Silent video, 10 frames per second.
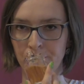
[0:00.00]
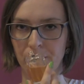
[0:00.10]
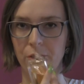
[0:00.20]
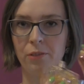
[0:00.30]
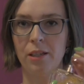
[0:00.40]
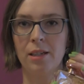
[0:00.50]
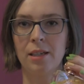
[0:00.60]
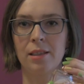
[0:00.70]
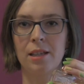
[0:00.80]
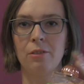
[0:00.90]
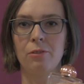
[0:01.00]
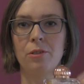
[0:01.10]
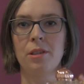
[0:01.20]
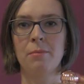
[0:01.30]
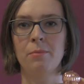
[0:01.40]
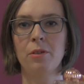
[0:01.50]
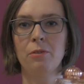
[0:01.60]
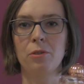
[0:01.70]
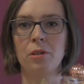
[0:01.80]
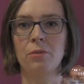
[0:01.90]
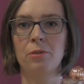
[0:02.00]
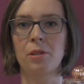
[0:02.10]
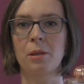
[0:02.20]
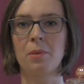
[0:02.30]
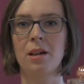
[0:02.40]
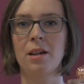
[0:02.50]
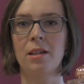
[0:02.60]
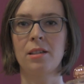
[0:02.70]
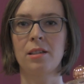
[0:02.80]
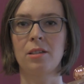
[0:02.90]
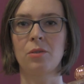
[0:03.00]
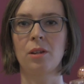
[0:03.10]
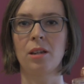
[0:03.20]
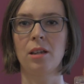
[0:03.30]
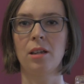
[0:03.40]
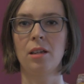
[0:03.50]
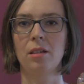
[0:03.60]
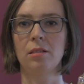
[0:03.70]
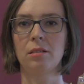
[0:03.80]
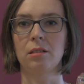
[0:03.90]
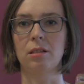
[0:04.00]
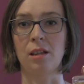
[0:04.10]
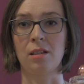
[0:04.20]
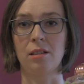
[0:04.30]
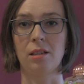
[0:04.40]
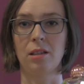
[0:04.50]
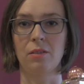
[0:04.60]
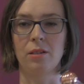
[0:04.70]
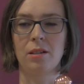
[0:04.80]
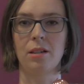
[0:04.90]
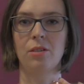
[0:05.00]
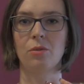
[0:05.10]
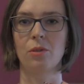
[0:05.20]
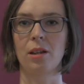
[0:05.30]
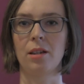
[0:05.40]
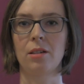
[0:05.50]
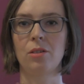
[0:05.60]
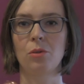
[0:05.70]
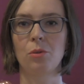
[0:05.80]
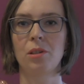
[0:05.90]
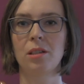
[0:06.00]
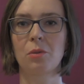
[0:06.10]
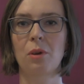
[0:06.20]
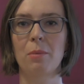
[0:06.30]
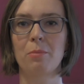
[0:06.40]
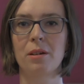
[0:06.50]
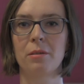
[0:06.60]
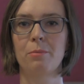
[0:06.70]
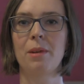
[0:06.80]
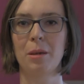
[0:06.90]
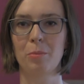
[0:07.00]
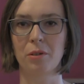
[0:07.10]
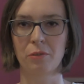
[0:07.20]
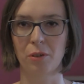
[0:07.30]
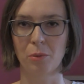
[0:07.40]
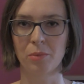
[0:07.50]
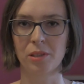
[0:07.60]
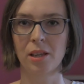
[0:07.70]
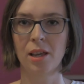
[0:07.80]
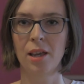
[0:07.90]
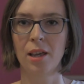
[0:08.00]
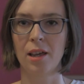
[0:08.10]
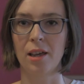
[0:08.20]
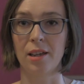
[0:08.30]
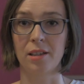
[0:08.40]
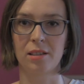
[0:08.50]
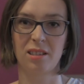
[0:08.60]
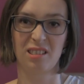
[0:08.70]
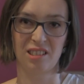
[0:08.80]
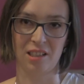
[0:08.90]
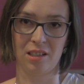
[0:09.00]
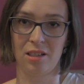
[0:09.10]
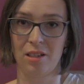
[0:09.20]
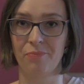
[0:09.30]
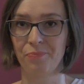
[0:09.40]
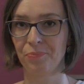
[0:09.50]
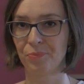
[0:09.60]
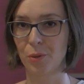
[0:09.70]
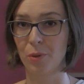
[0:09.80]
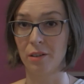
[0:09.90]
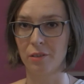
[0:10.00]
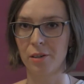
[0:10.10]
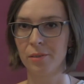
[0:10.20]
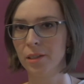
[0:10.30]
the feeling that for them, for, for some guys, it's really oh, sexy. Even I don't like to describe my, my perfumes as sexy, whatever.